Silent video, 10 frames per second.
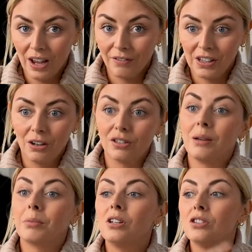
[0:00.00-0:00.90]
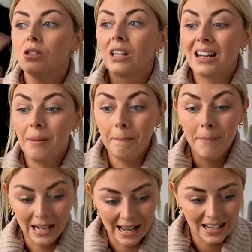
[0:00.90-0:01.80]
that video, so I'm going to do that in a
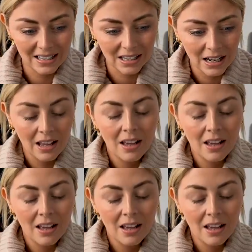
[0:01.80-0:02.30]
minute.